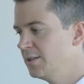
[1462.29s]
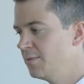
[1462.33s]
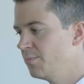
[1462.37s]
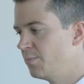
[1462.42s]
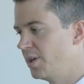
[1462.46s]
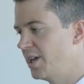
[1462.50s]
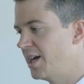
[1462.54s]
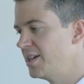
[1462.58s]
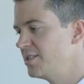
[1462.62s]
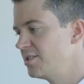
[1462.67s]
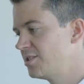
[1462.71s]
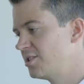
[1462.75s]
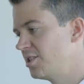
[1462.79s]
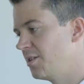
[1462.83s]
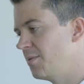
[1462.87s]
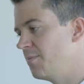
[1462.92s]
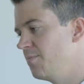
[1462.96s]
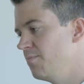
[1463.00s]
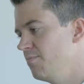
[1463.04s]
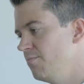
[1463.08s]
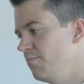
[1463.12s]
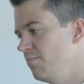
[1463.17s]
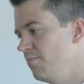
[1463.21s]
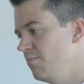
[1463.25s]
But as
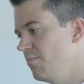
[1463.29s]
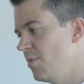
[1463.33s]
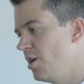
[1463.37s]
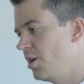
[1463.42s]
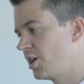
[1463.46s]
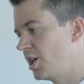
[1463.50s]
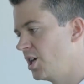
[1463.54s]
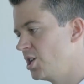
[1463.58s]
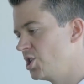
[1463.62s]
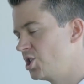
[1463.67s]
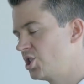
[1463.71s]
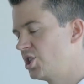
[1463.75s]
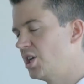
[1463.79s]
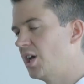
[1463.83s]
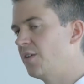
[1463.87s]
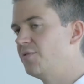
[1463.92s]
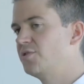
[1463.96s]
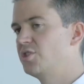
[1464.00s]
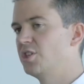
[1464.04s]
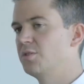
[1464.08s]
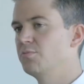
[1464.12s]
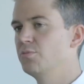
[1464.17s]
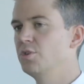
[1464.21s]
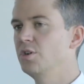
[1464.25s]
the market
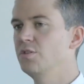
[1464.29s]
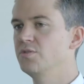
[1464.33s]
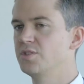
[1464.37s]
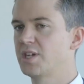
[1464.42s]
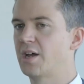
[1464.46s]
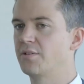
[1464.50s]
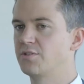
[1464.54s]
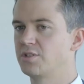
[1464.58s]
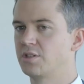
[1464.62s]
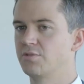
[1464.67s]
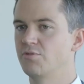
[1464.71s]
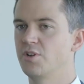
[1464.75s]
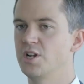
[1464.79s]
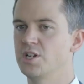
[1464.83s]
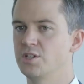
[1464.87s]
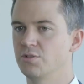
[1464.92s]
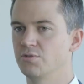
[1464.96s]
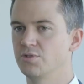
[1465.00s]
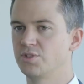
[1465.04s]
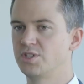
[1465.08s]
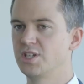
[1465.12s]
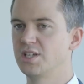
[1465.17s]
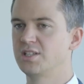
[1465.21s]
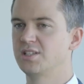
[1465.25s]
shifts and moves out to the
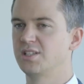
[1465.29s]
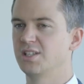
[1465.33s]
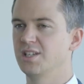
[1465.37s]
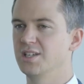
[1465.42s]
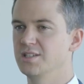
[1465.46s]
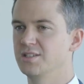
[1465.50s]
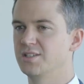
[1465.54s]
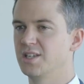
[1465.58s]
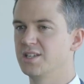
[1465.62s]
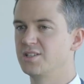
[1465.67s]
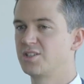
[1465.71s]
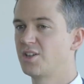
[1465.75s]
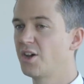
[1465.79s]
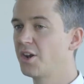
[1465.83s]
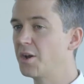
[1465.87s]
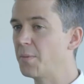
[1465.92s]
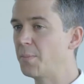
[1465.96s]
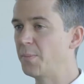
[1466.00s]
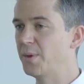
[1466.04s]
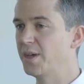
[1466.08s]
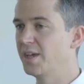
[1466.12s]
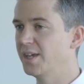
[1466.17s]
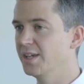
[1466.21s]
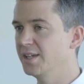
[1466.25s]
regional cities, there's going to
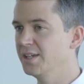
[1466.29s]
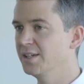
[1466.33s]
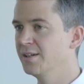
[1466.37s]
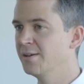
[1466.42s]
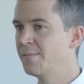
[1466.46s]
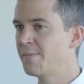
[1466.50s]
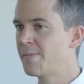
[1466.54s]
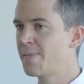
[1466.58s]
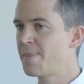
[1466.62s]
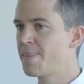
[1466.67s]
be